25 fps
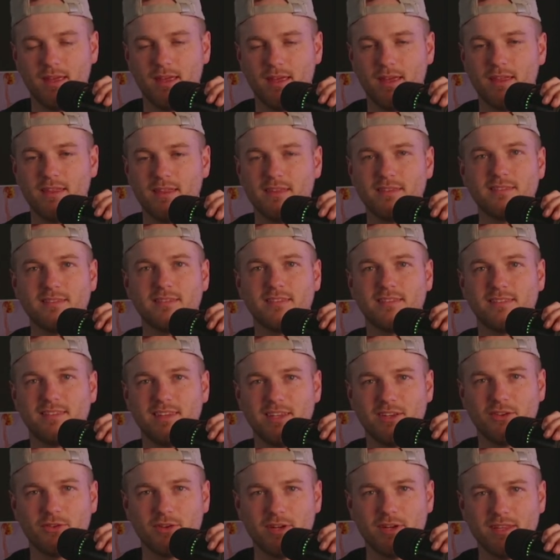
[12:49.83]
This is a
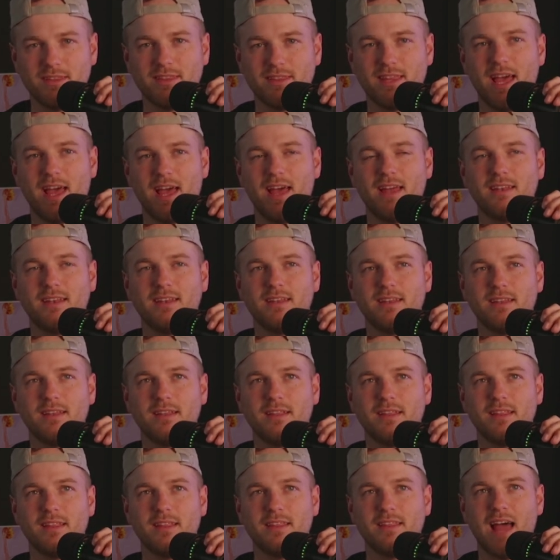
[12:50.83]
secret that
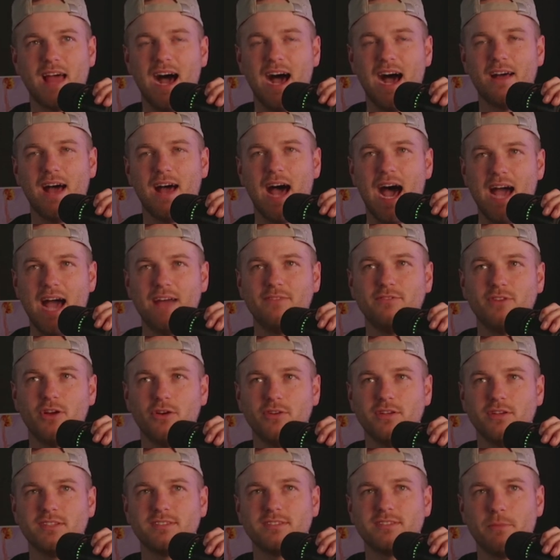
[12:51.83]
I've
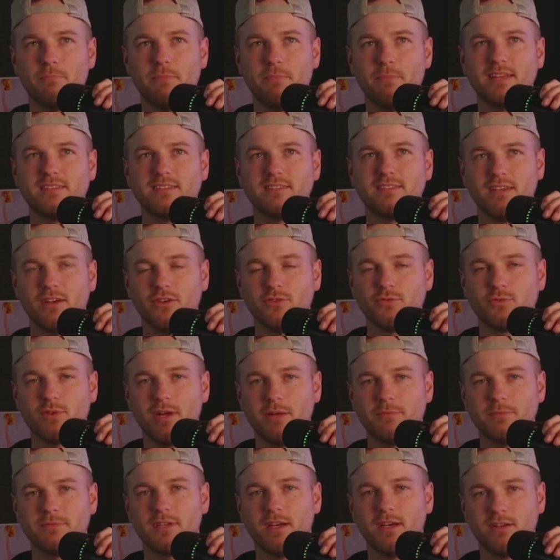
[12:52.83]
noticed the best sales
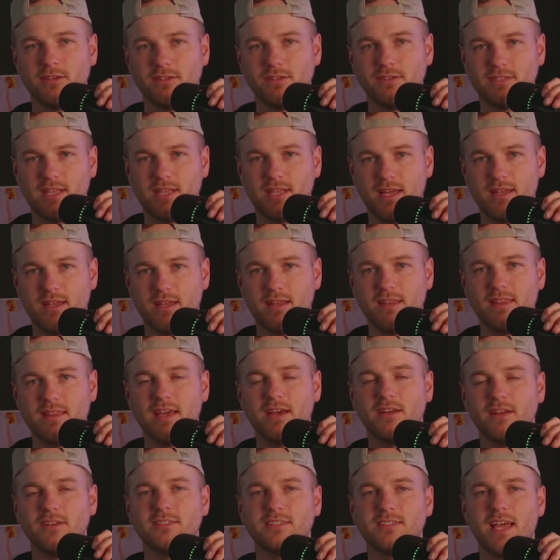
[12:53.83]
reps understand, and they
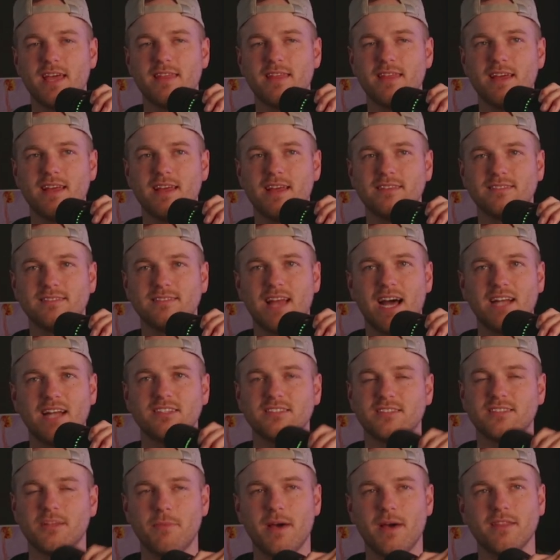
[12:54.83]
understand that it's not
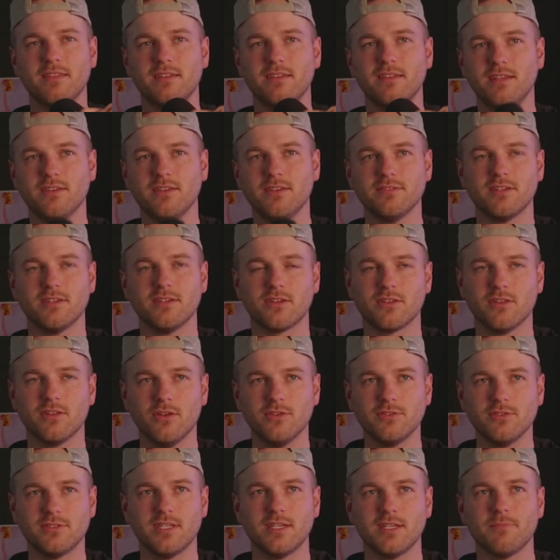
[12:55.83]
just about the deals they're
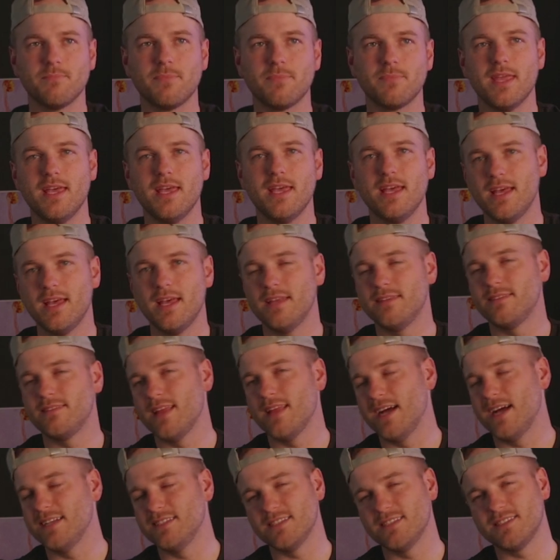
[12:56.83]
closing. It's
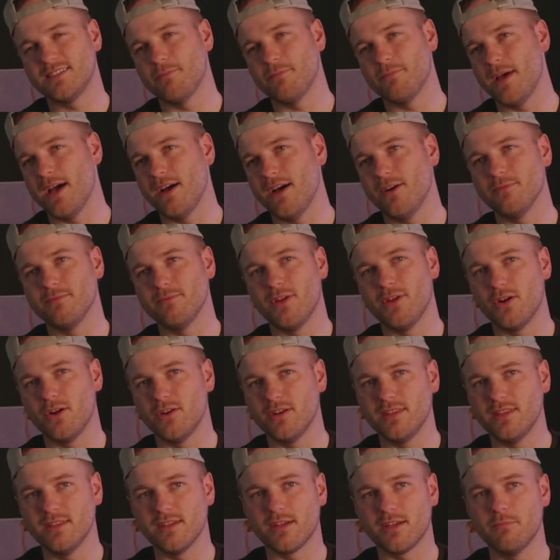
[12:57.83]
not just about
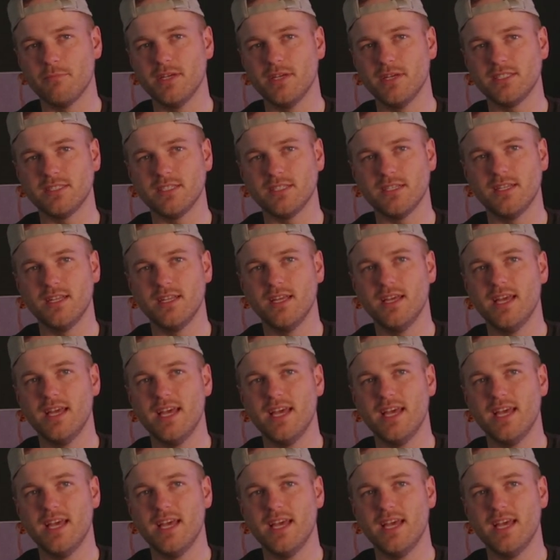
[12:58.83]
earning the commission.